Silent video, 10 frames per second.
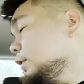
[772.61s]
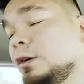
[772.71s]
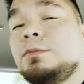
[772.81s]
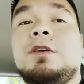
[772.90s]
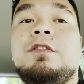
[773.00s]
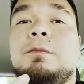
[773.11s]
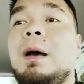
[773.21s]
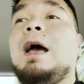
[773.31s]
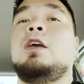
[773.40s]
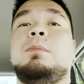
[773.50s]
terms of
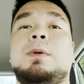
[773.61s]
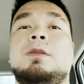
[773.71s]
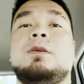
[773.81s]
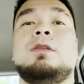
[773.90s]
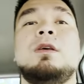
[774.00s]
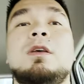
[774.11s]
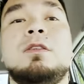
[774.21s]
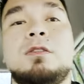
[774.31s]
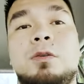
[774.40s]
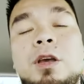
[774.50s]
my opinion.
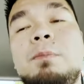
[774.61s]
So yep,